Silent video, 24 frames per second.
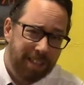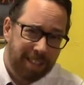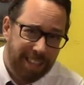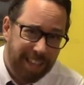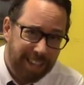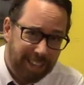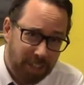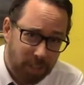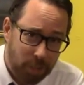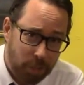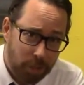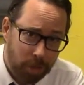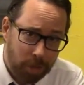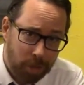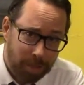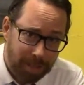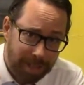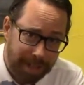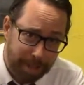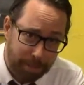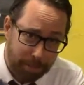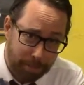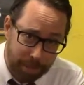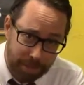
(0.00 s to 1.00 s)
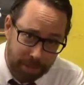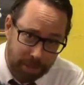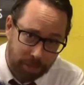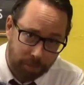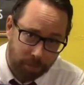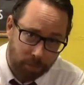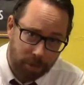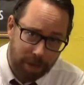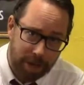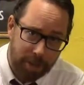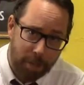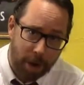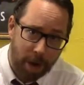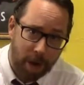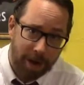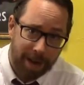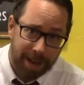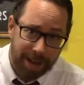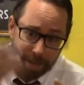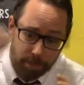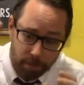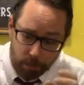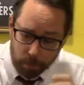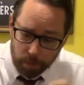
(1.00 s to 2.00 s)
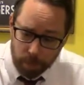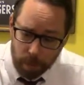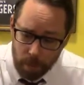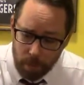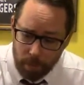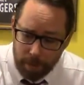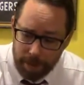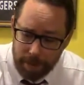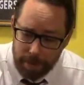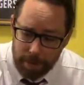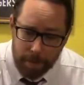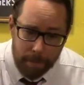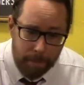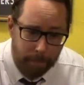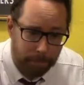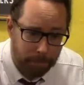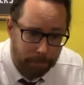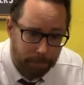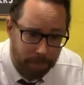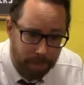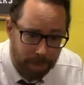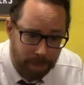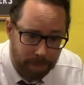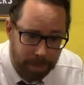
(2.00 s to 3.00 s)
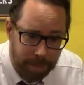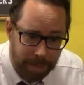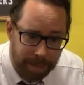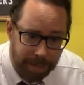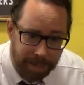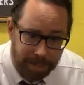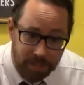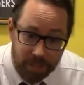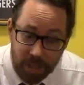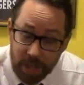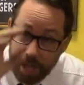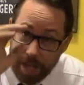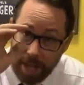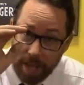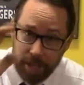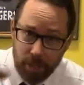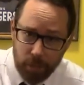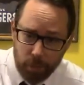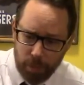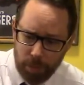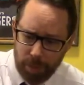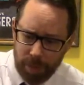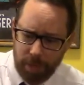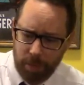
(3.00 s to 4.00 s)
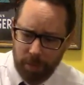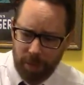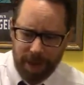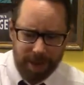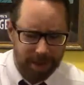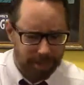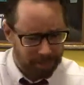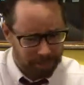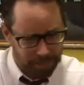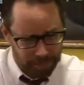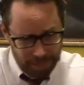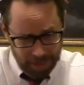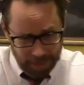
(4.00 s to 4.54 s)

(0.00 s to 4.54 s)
they just look like bits of rebar in broken buildings. It's really great.